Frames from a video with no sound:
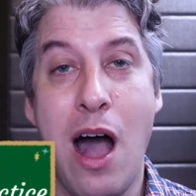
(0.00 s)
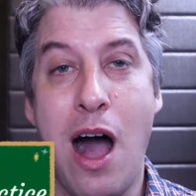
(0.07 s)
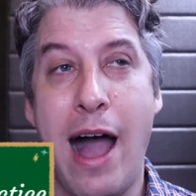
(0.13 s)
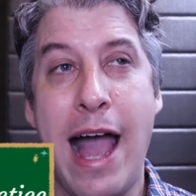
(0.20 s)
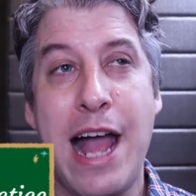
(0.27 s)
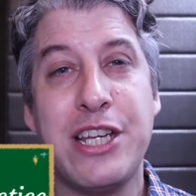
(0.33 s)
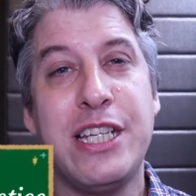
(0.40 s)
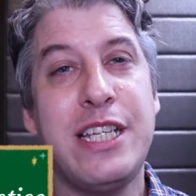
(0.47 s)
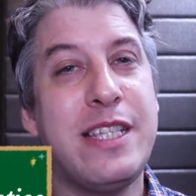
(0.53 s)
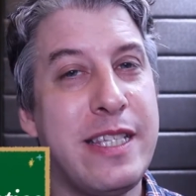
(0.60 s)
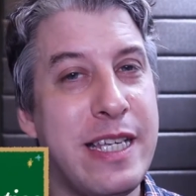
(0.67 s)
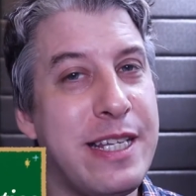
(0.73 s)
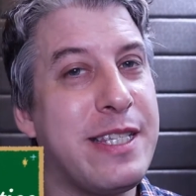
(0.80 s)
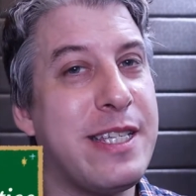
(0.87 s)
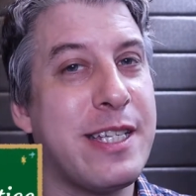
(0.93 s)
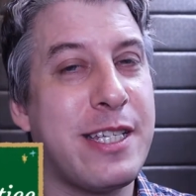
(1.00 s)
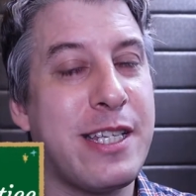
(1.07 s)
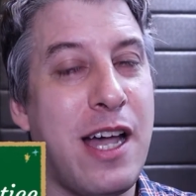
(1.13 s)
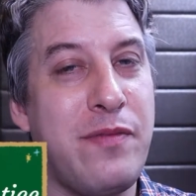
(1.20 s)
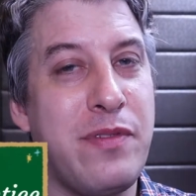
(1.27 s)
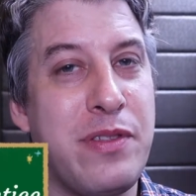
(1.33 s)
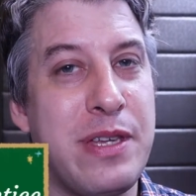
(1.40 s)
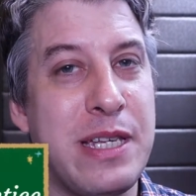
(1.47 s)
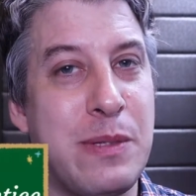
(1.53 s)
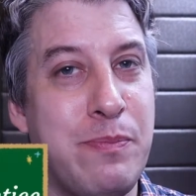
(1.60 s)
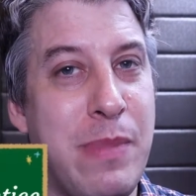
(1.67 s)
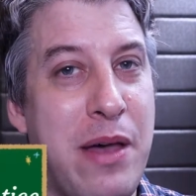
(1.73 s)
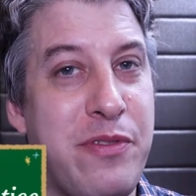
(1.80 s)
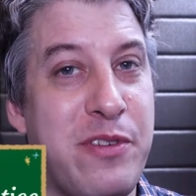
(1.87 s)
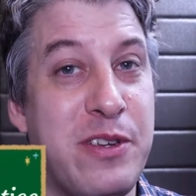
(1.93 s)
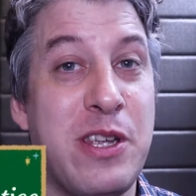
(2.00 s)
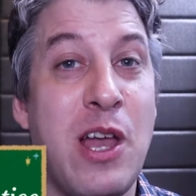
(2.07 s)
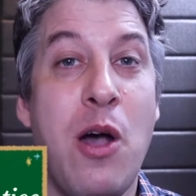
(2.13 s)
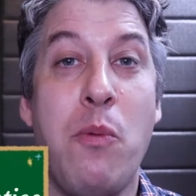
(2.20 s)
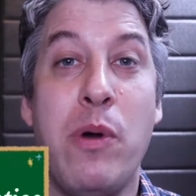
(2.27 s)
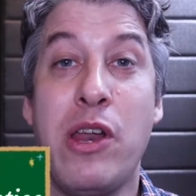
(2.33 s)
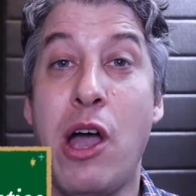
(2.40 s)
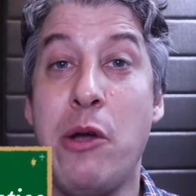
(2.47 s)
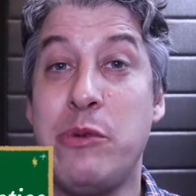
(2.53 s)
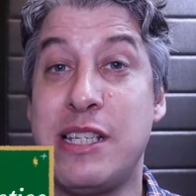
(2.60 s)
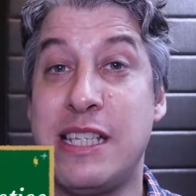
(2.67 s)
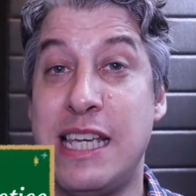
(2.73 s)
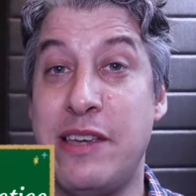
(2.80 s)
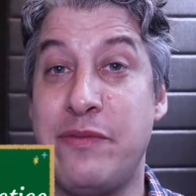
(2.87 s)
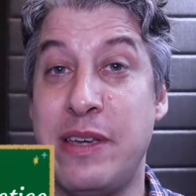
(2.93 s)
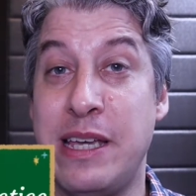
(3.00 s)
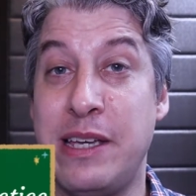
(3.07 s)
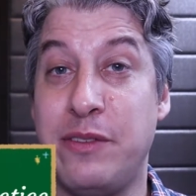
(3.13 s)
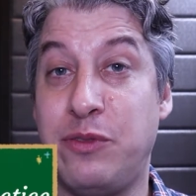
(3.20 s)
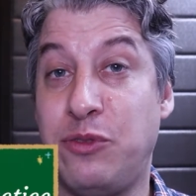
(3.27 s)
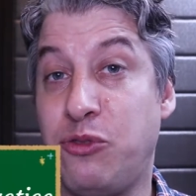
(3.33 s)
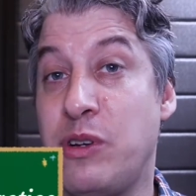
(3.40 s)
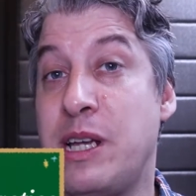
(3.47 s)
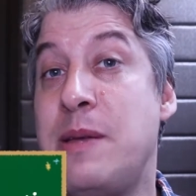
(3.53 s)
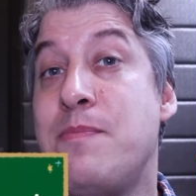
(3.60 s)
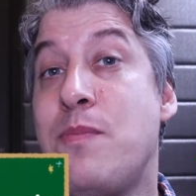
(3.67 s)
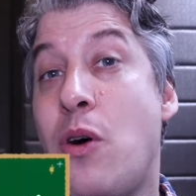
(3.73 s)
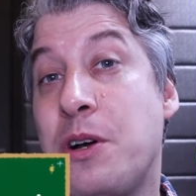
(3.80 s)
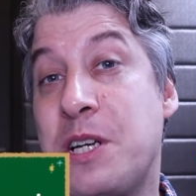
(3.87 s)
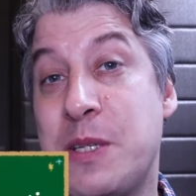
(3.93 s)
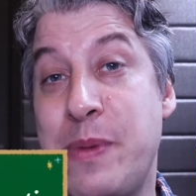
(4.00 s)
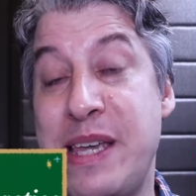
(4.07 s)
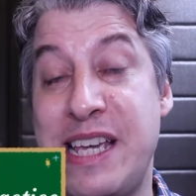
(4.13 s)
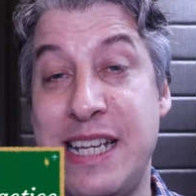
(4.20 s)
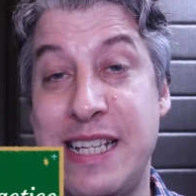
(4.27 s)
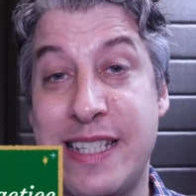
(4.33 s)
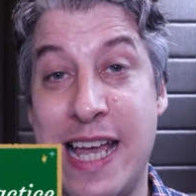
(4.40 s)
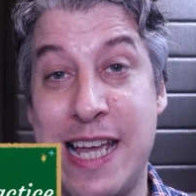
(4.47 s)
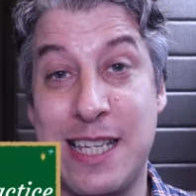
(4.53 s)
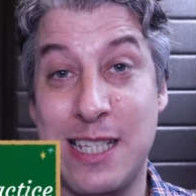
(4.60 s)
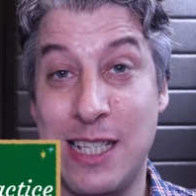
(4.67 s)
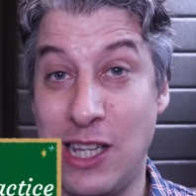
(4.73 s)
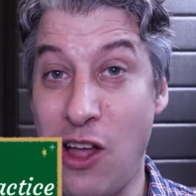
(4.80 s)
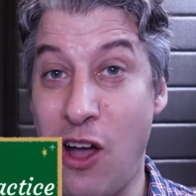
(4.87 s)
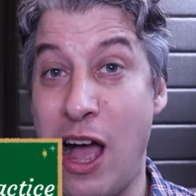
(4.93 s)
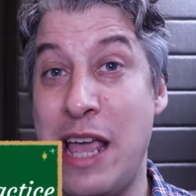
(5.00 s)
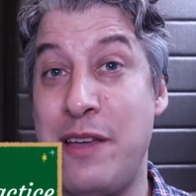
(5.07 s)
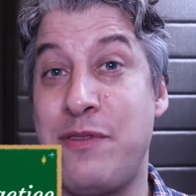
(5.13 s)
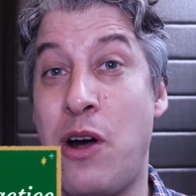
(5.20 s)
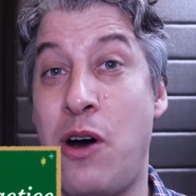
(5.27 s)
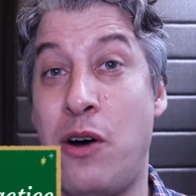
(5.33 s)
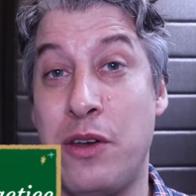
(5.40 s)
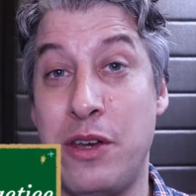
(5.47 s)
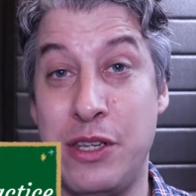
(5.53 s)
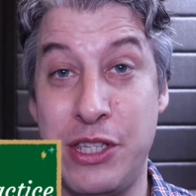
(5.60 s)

I actually did discover this method when I was giving free mock speaking tests live on